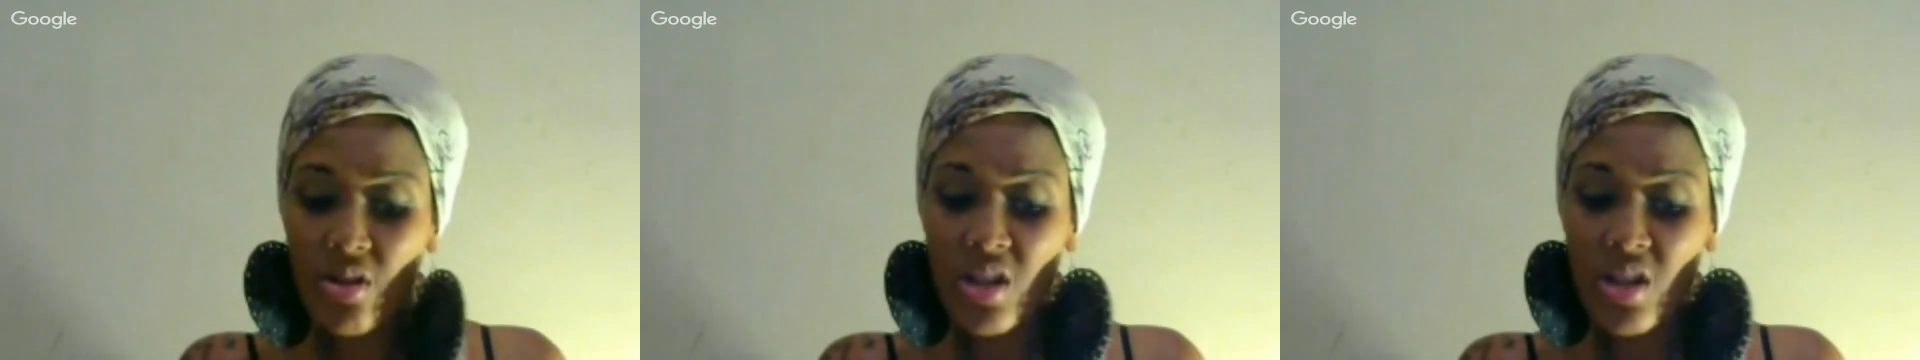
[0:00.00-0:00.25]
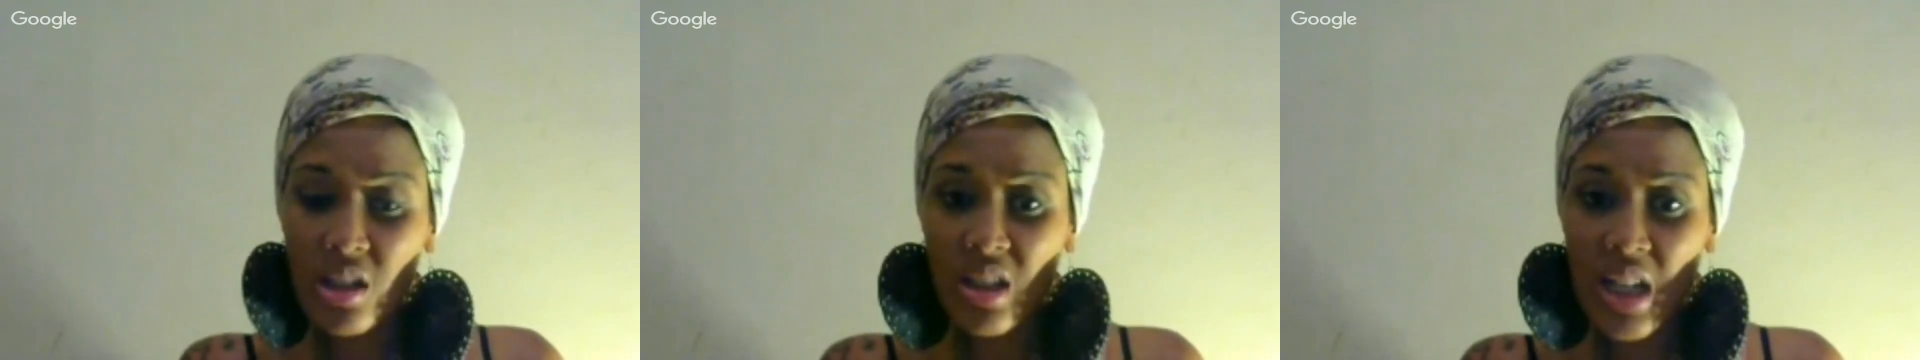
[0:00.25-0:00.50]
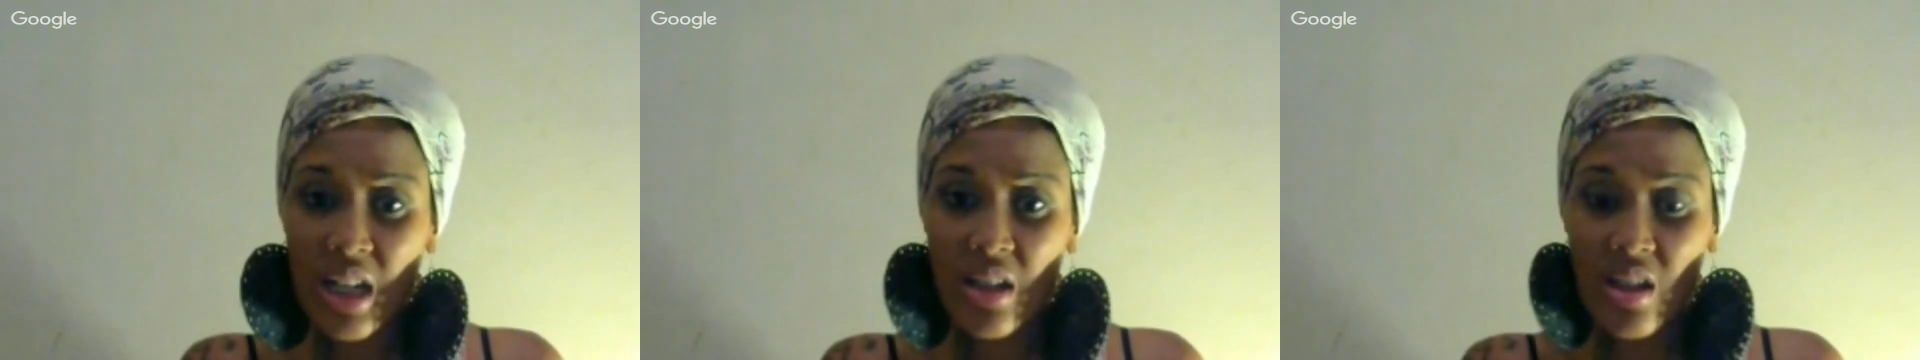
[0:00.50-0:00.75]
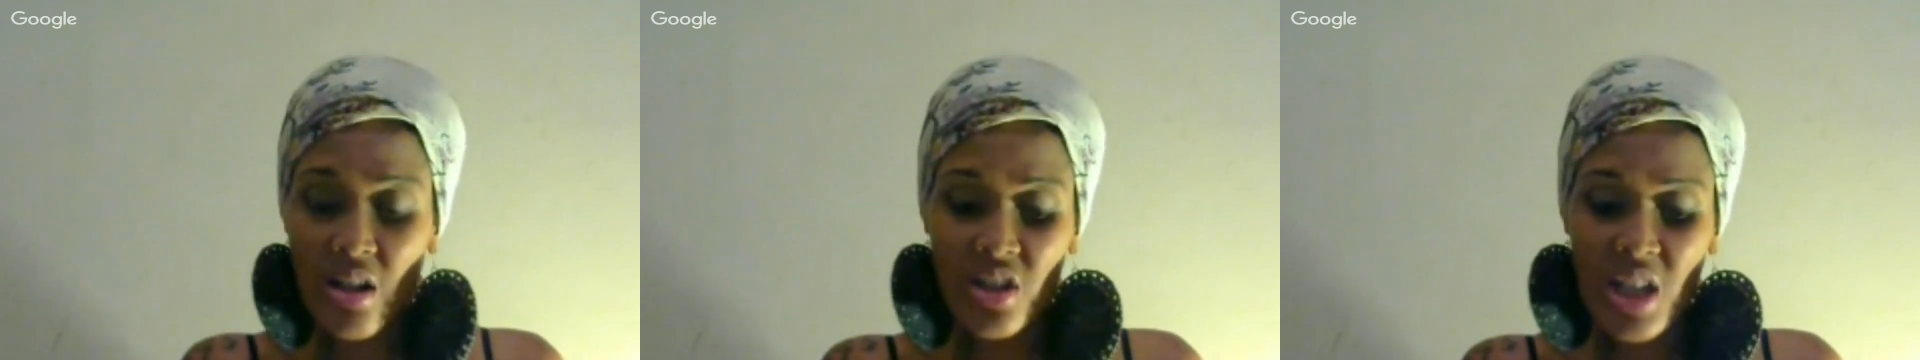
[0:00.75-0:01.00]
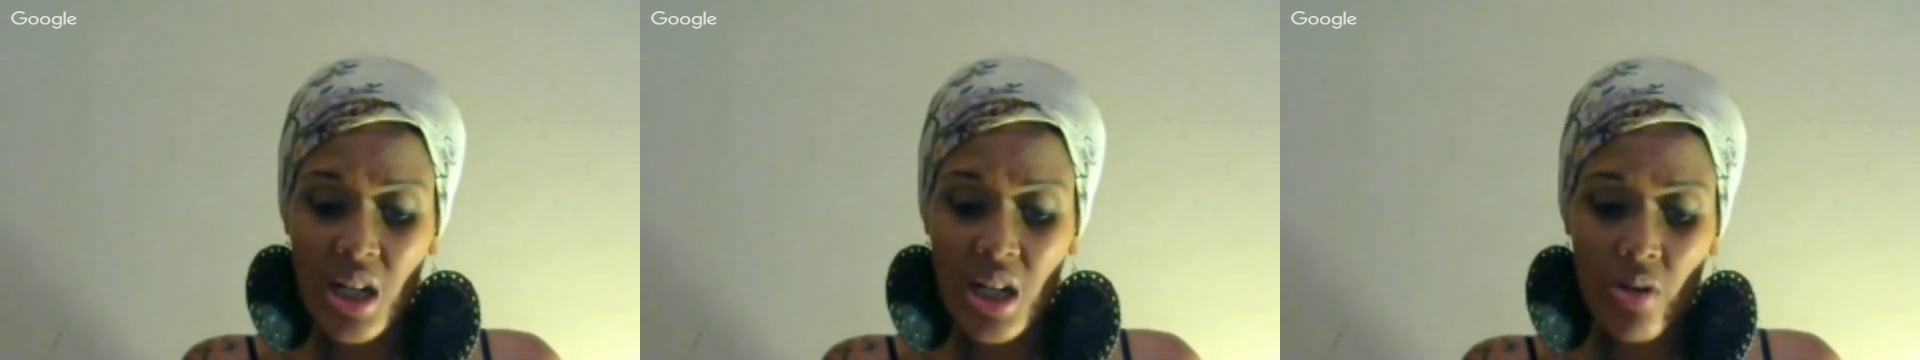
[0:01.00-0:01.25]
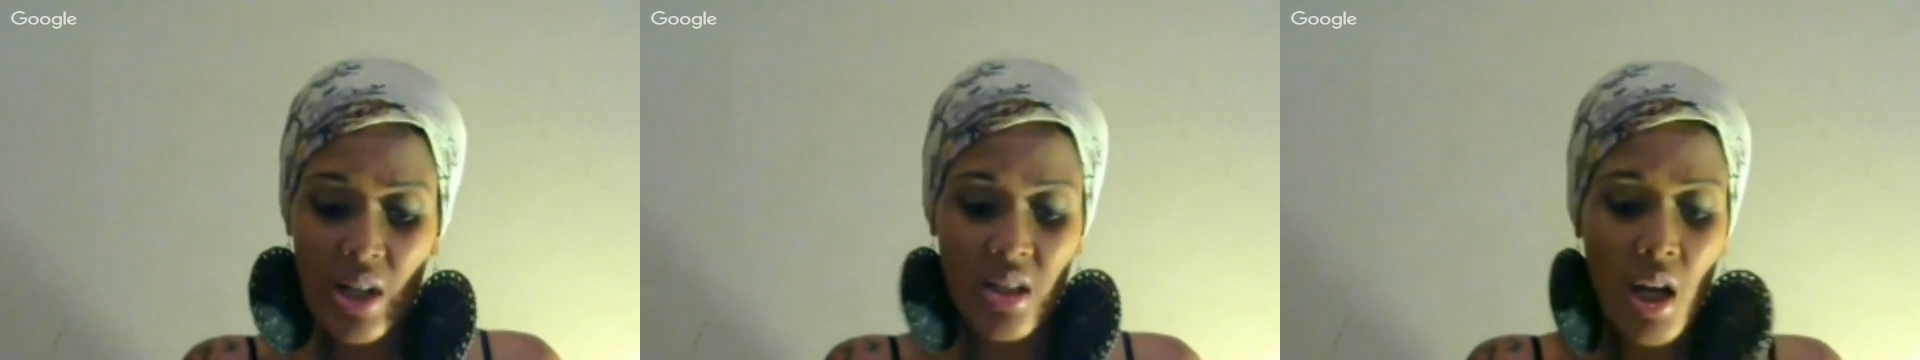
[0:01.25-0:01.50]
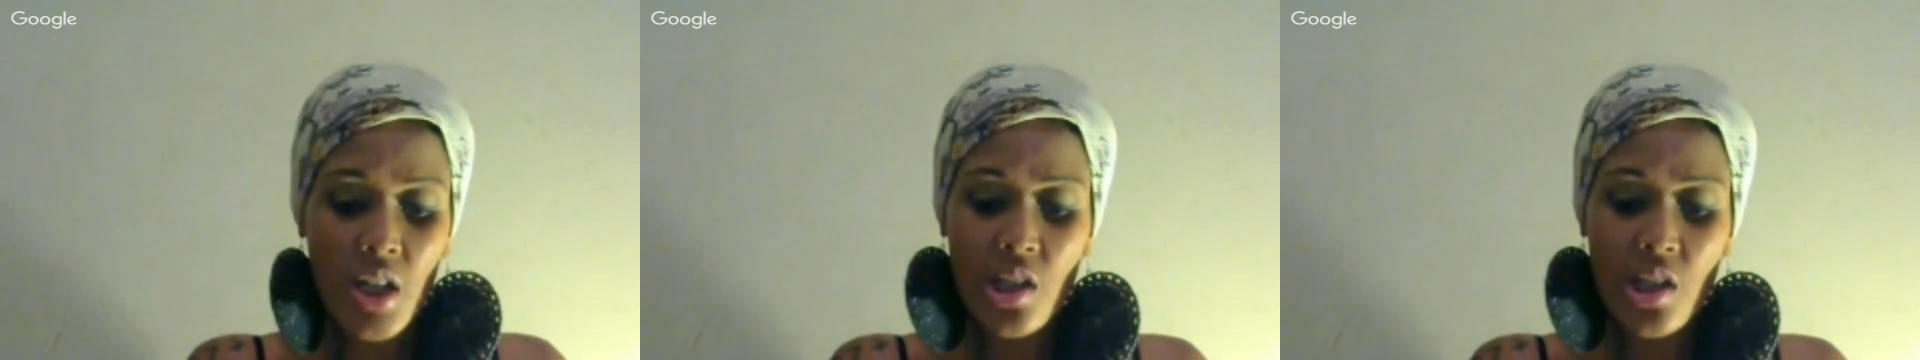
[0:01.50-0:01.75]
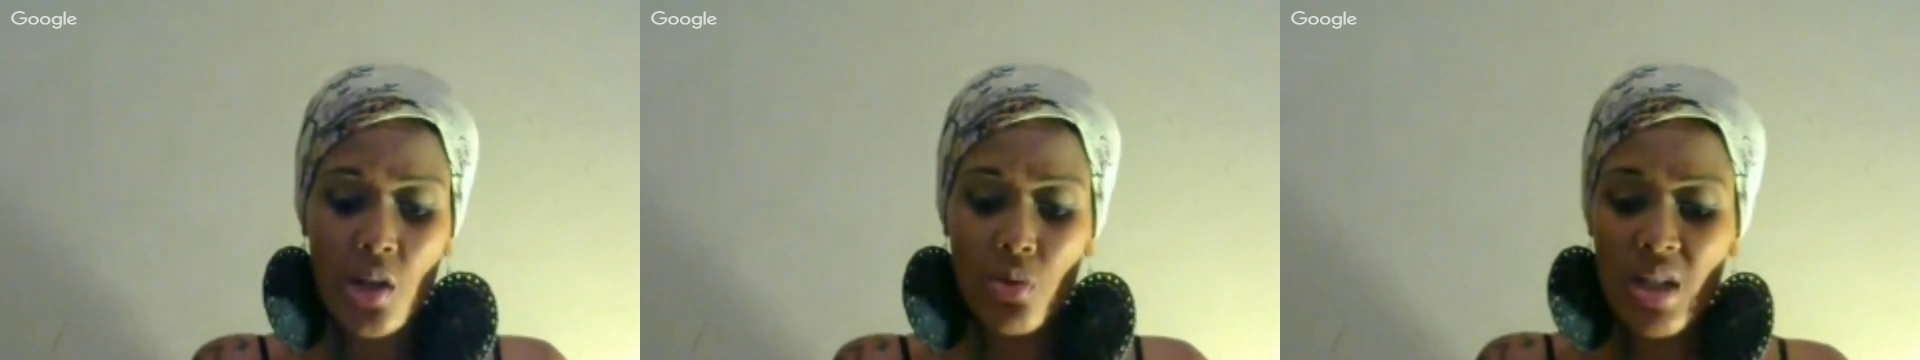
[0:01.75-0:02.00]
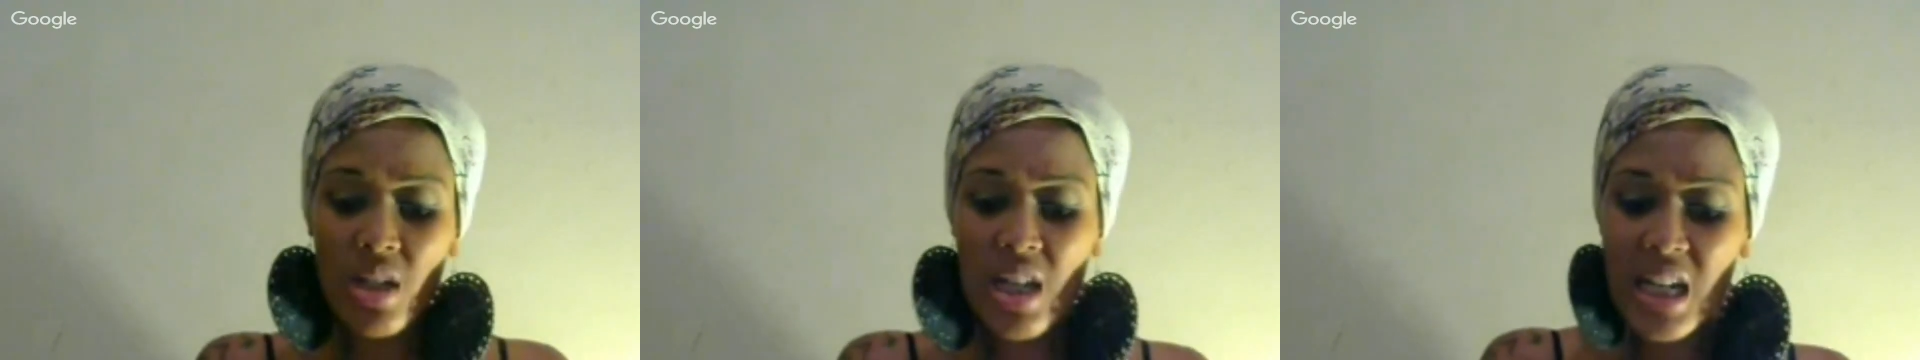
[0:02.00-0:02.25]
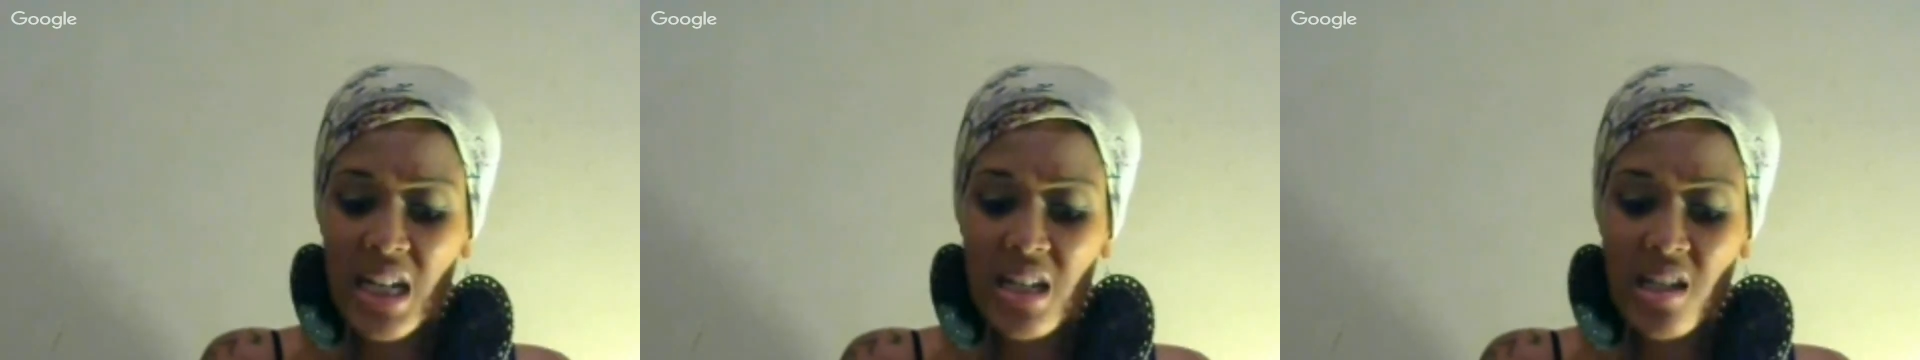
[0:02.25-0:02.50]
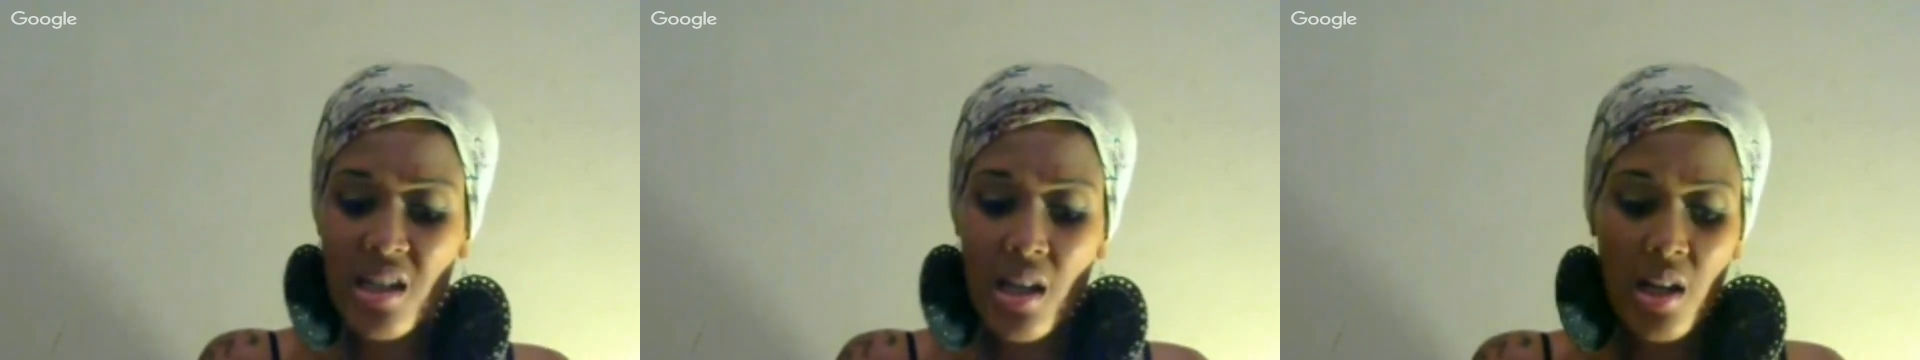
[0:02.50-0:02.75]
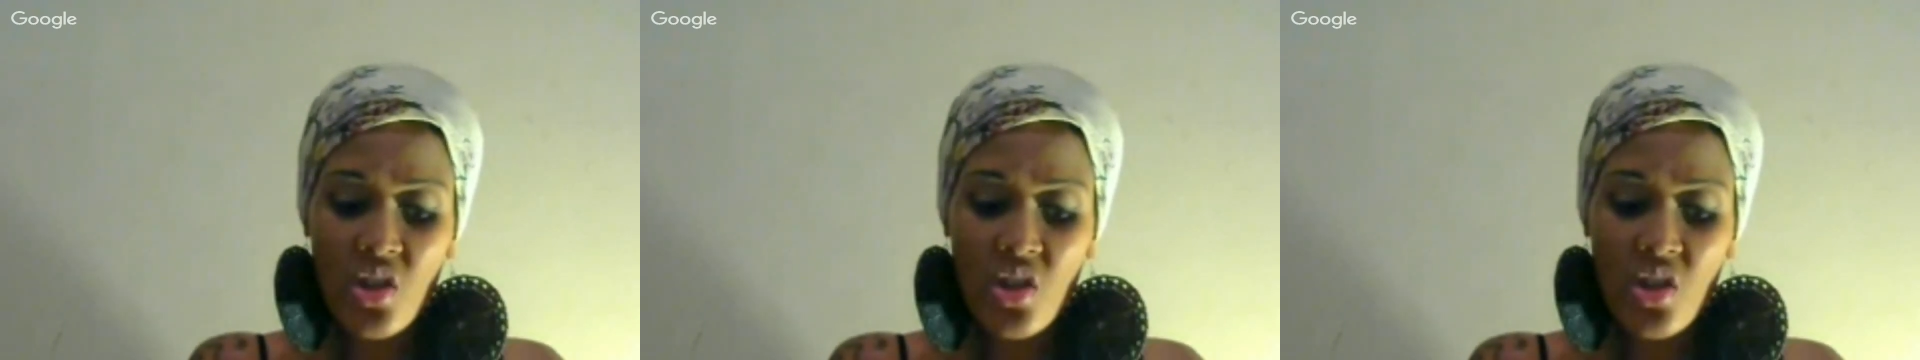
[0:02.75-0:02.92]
their secrets. So needs,